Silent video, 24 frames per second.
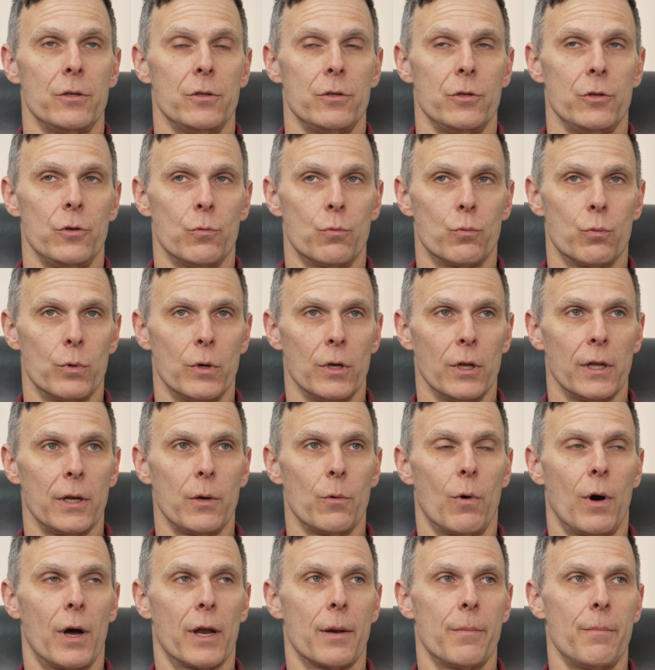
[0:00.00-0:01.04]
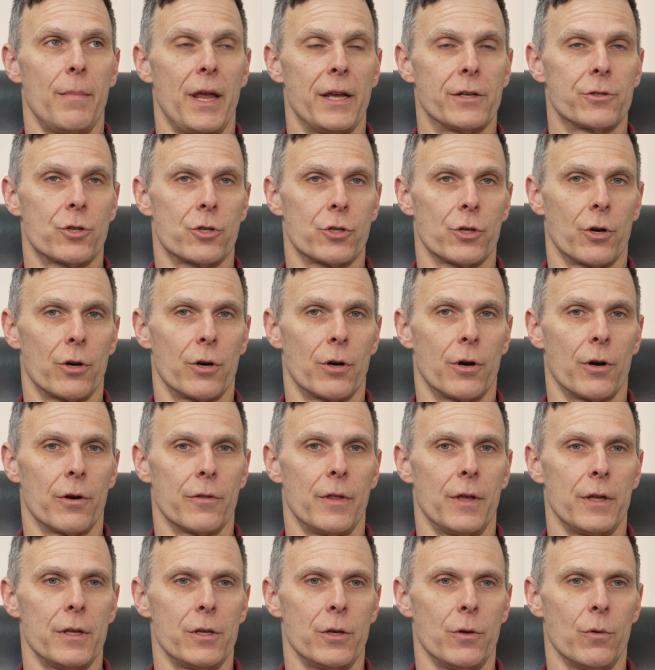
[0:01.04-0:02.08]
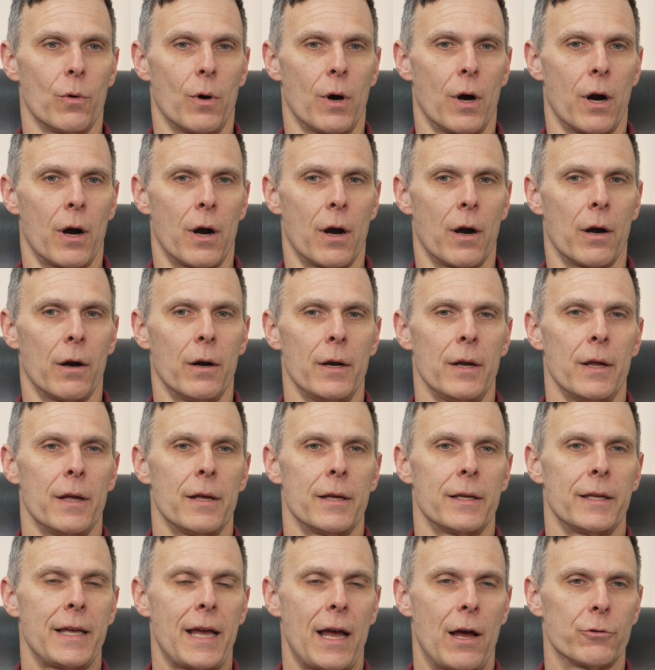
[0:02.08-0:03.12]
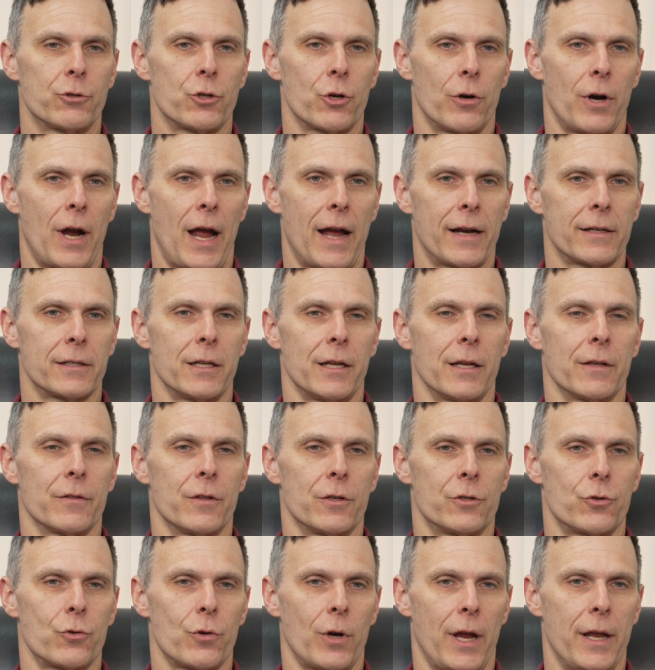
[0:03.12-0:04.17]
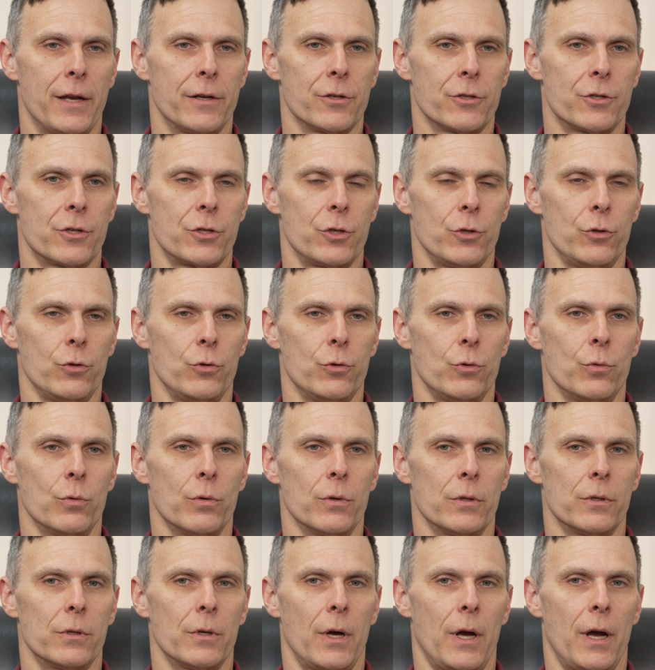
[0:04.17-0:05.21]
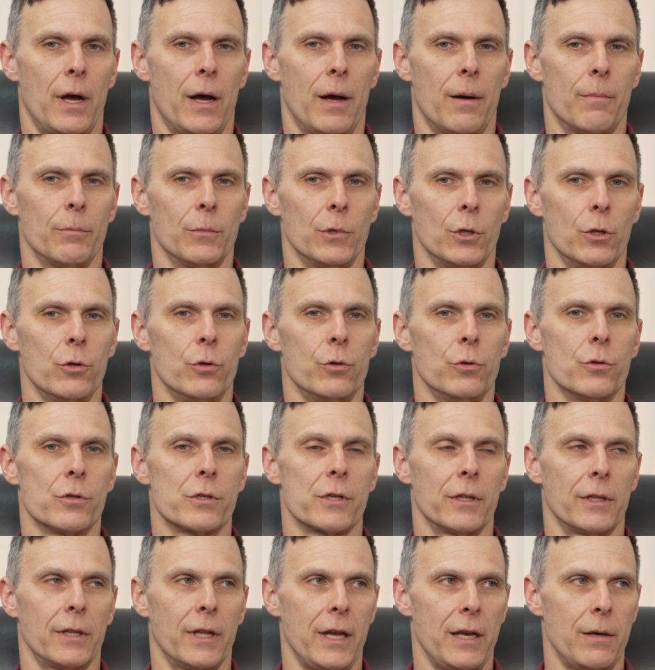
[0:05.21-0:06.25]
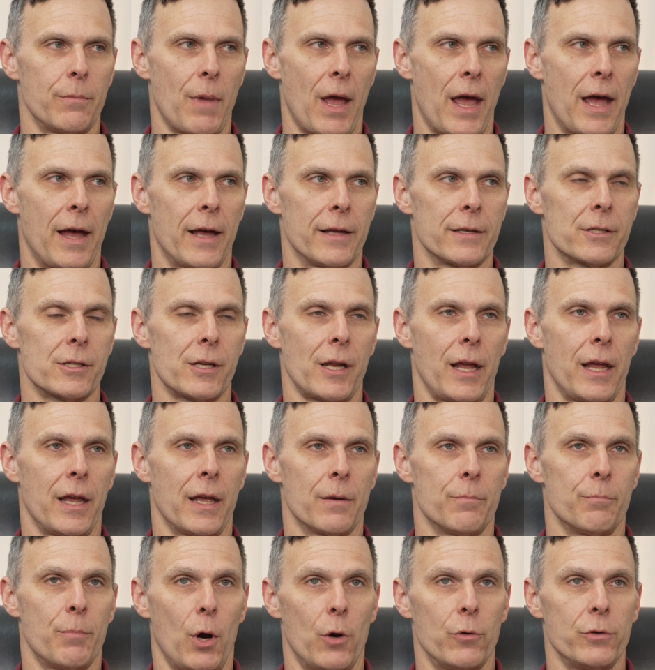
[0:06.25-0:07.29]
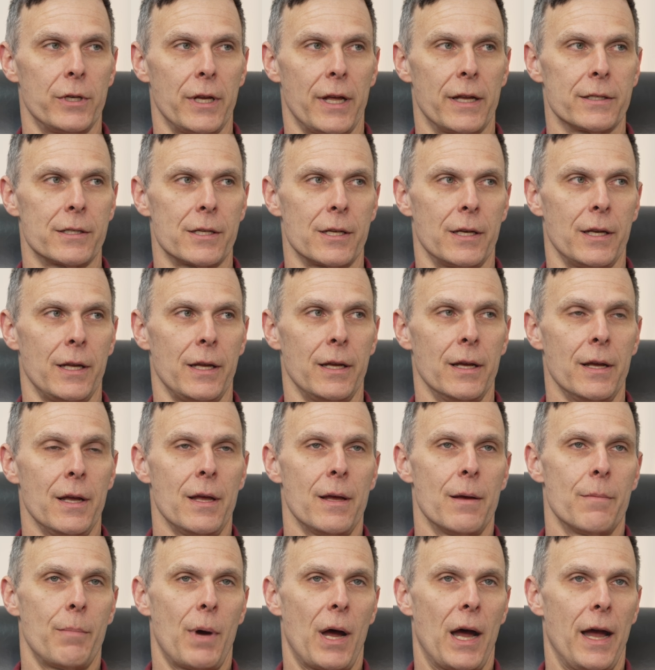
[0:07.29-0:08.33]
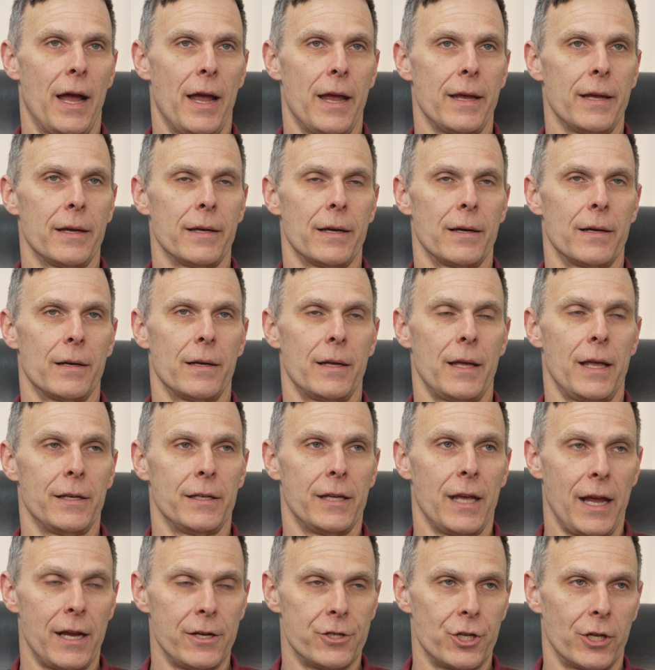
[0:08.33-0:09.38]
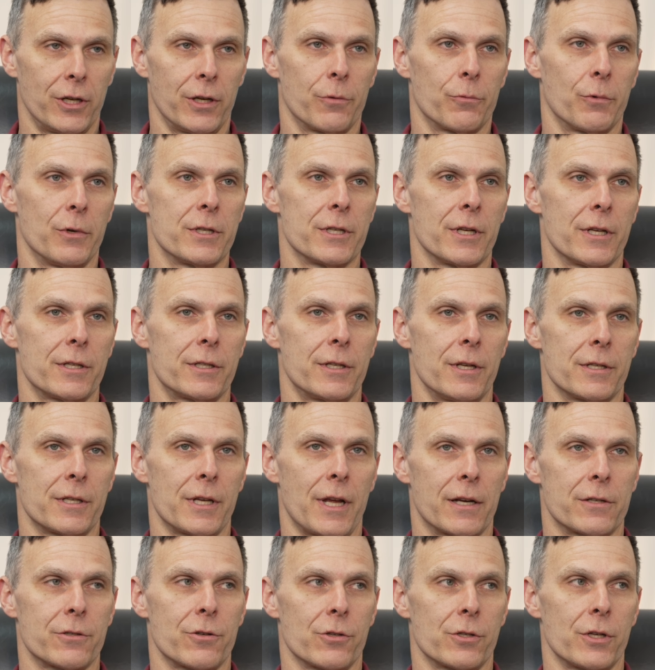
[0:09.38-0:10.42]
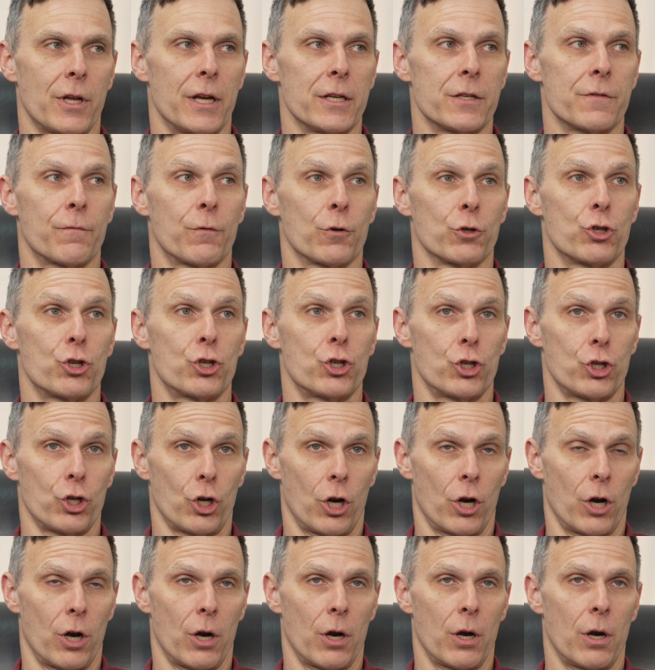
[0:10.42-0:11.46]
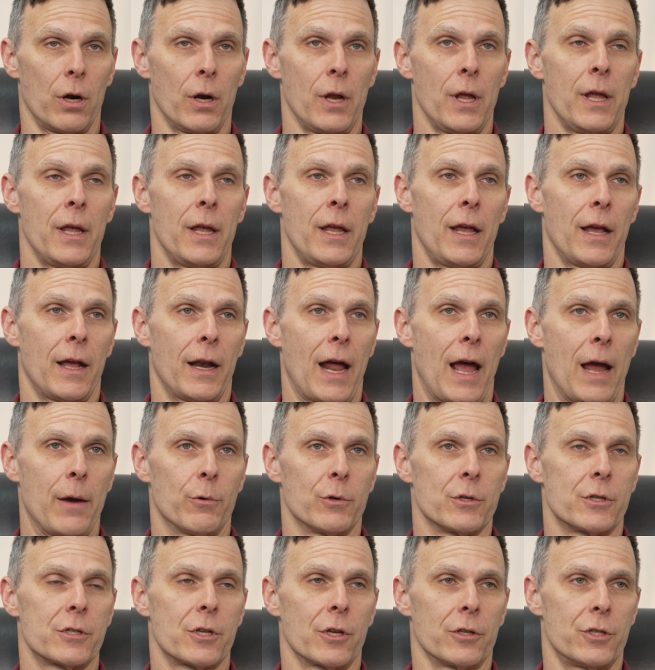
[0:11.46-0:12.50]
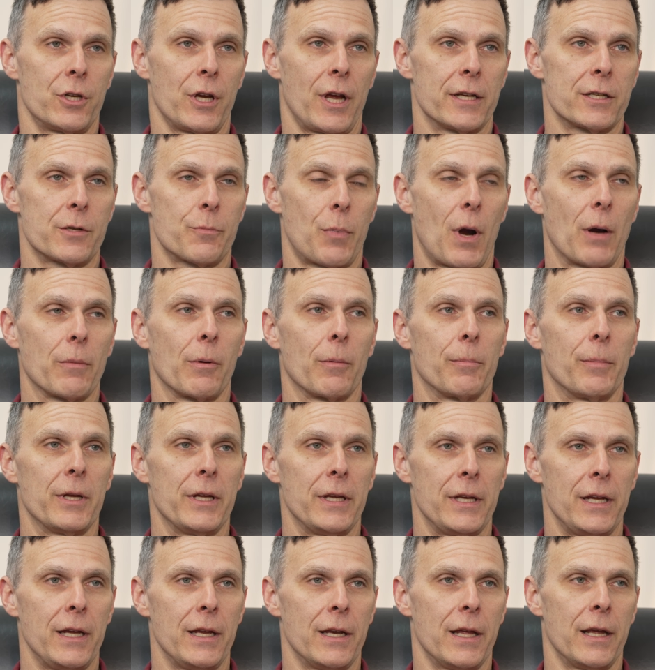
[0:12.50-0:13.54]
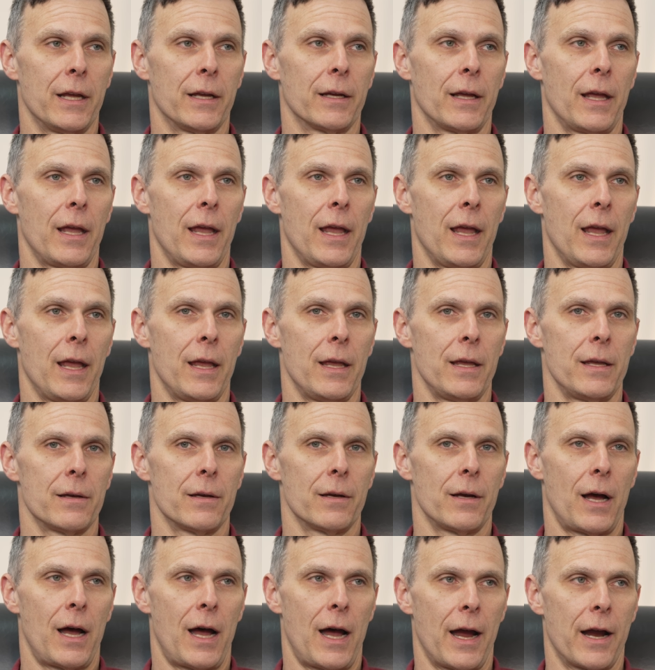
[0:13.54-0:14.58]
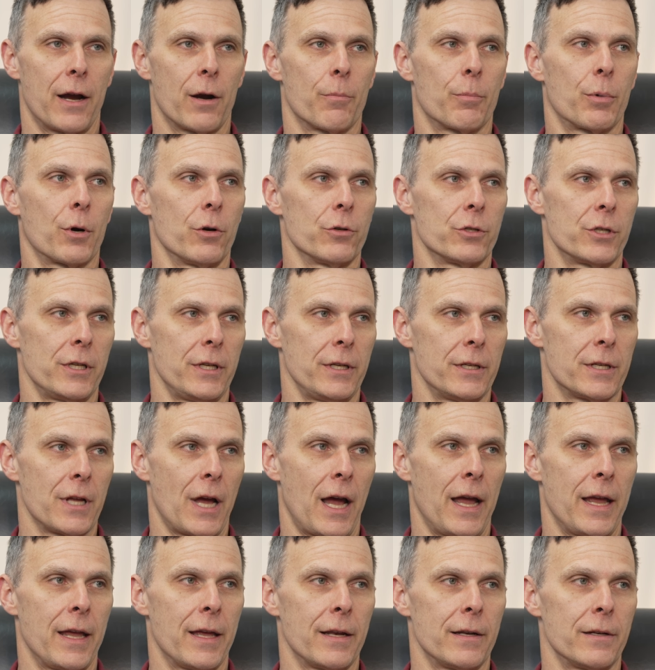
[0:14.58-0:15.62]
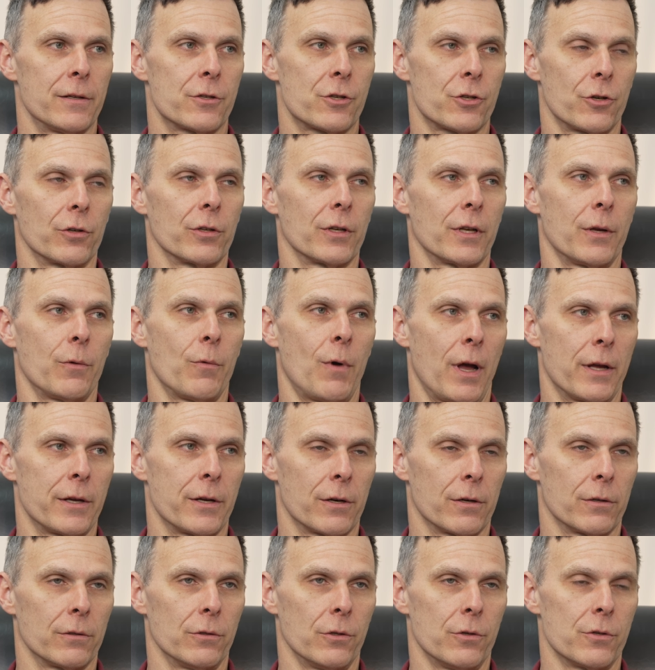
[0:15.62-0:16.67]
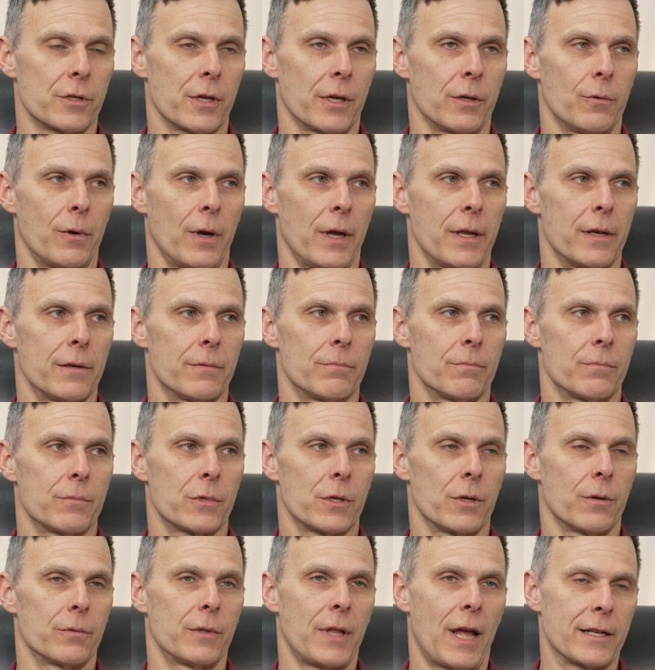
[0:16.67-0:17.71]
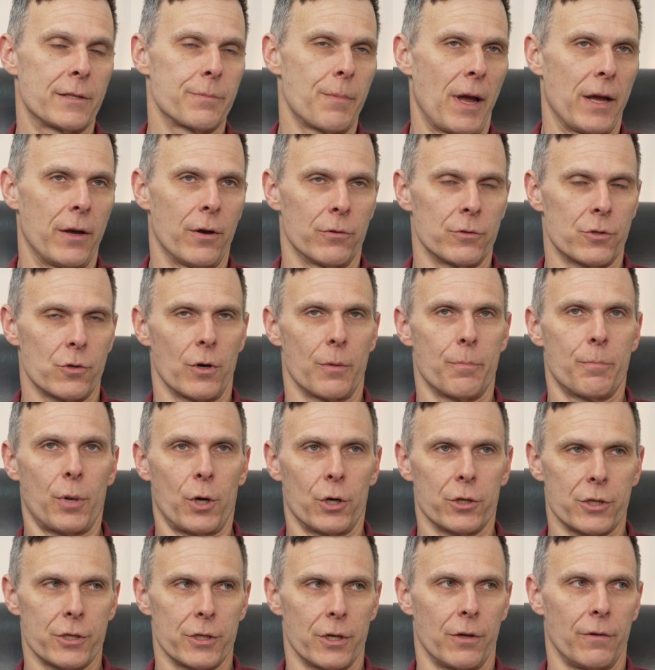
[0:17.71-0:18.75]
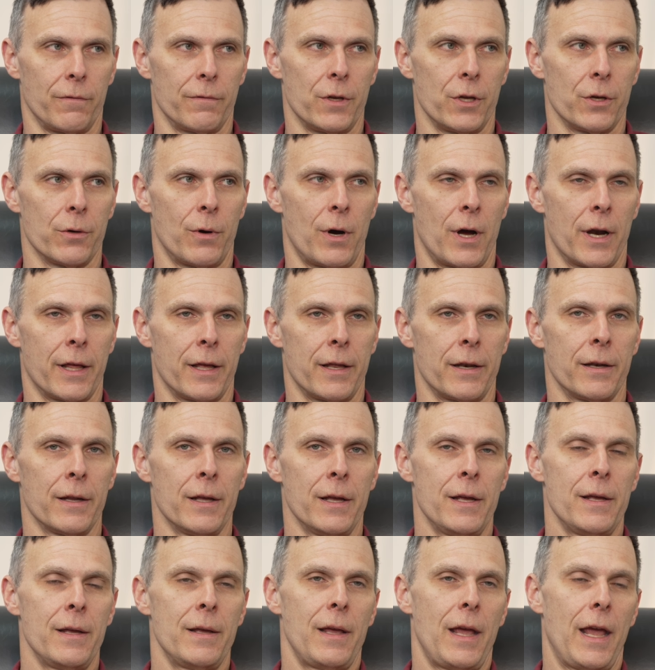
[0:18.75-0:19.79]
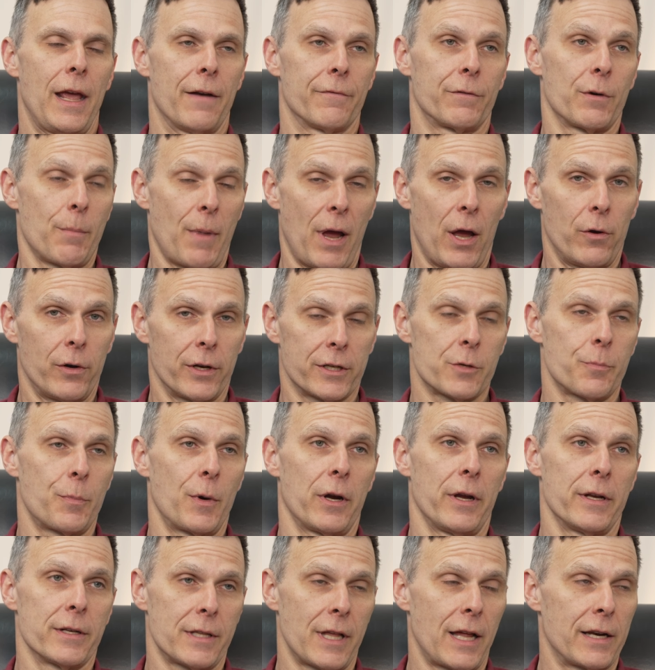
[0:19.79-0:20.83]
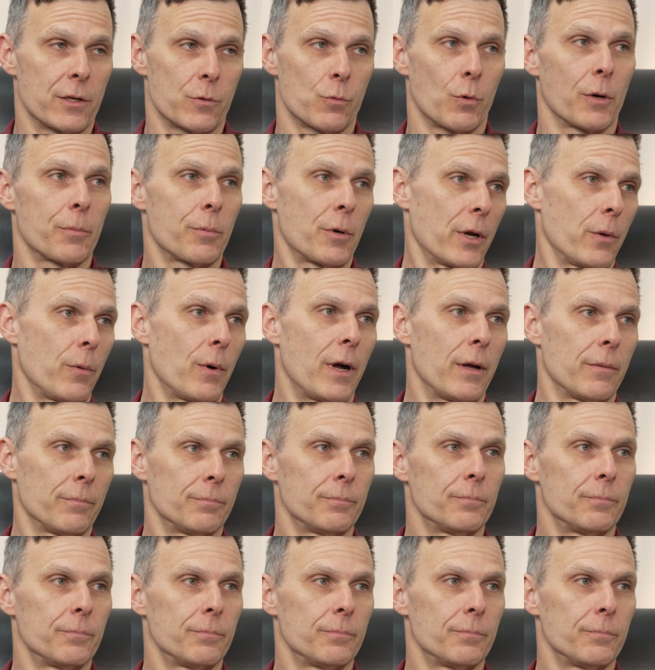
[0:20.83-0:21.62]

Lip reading: you really want to make sure that you are counteracting the trend to lose lean mass and bone density by engaging in resistance exercise for sure. And I would suggest probably eating a higher protein diet, certainly while you're losing weight. So that's my own sort of personal view on it. And from my own experience, that has worked pretty well.